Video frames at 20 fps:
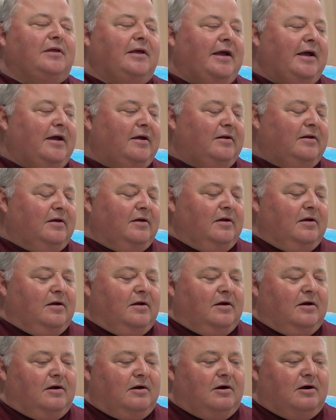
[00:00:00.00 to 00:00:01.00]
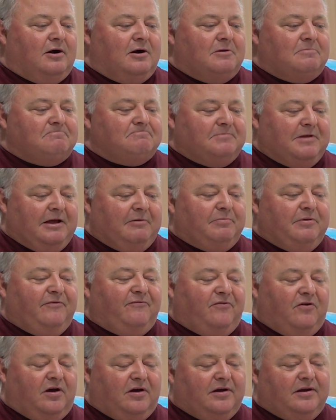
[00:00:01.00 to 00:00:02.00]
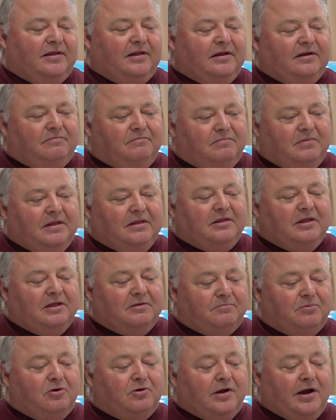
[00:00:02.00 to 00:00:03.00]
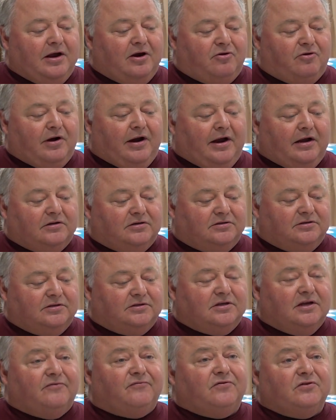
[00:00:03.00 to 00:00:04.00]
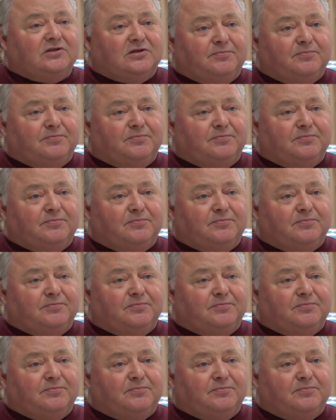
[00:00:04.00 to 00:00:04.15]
that. That'd be fun. And then the boat I crashed, the Sutphen